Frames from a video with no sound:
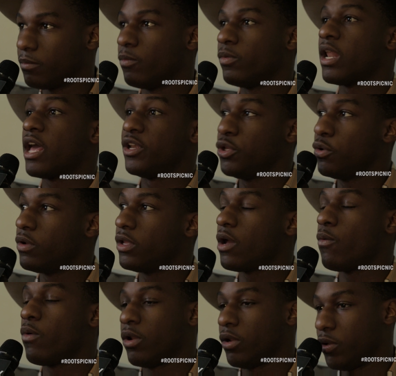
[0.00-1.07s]
when I do it, I
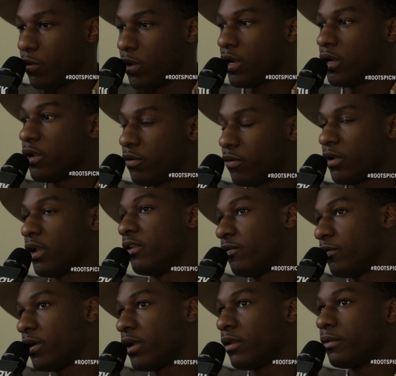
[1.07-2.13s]
want to do it in a creative
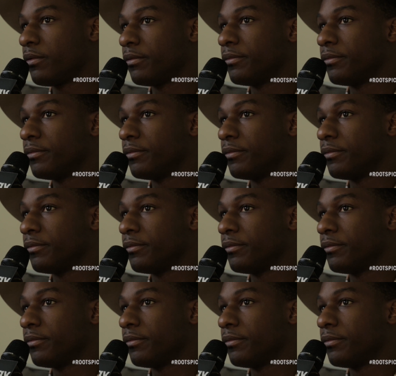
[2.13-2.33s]
way.